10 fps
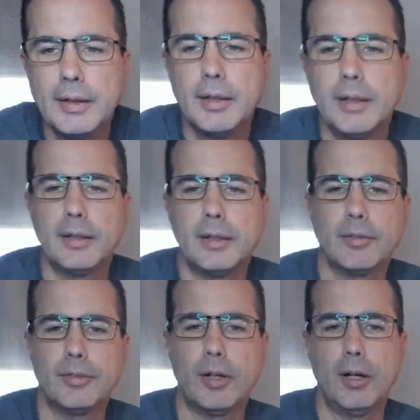Click
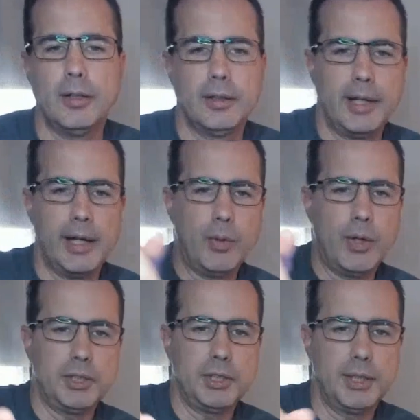start. Now
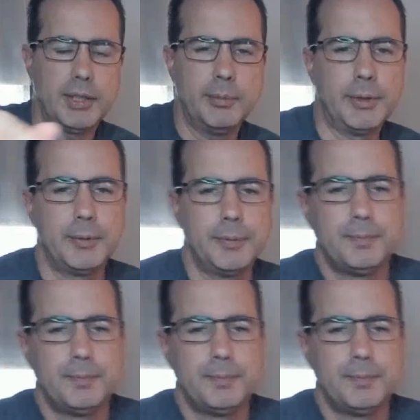watch the gimbal.